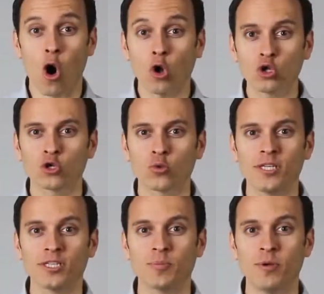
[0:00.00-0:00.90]
also
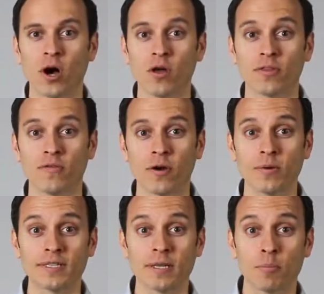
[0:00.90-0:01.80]
reaches beyond the very
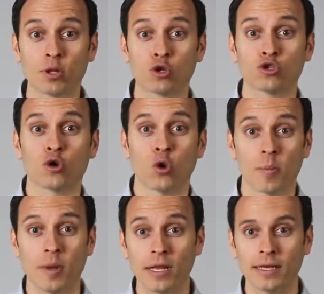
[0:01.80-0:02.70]
simple
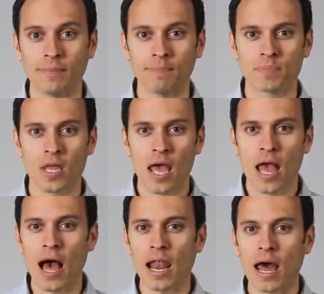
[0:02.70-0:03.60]
controllability,
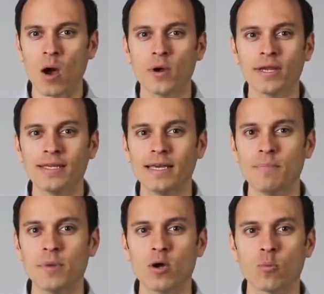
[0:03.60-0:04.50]
allowing the
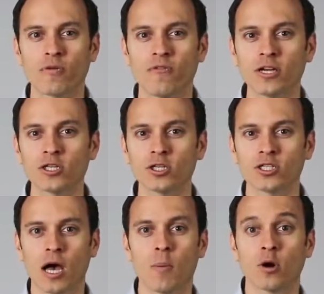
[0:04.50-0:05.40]
EMEO professional
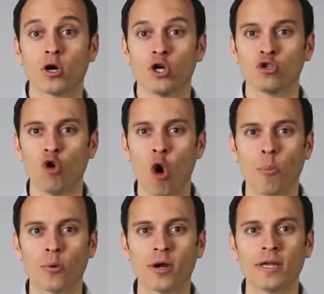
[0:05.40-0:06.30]
soundbar to
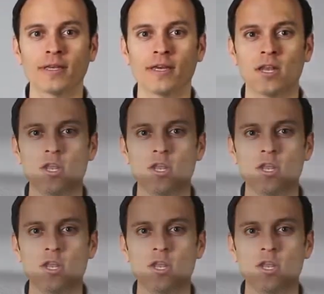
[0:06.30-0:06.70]
operate in a